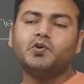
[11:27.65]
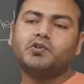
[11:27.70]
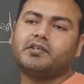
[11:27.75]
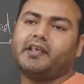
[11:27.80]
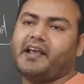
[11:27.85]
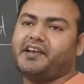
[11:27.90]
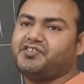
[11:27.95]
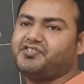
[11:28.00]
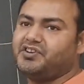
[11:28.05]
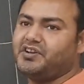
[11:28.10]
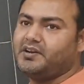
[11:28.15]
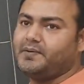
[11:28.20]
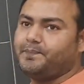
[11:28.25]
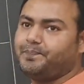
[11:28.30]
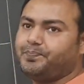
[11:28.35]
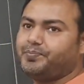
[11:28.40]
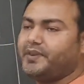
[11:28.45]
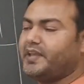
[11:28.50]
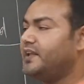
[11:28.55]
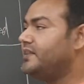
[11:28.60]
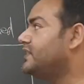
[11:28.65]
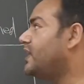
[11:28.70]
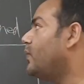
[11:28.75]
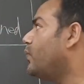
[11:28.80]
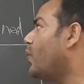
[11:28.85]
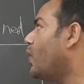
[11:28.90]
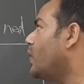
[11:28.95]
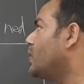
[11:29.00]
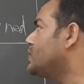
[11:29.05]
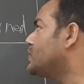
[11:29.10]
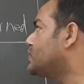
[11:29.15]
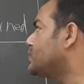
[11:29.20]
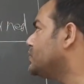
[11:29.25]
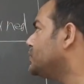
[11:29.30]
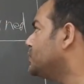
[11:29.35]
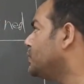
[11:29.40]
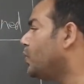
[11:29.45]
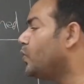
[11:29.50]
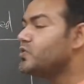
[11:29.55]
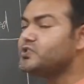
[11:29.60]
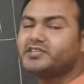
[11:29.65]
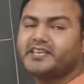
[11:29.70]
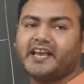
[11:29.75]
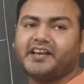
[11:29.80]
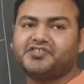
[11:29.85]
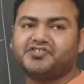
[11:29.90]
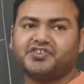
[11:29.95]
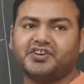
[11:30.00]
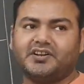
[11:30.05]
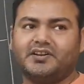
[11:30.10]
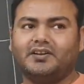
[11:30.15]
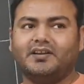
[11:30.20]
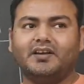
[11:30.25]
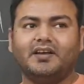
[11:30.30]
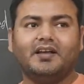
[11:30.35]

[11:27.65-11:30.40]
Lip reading: section, in the want to know section,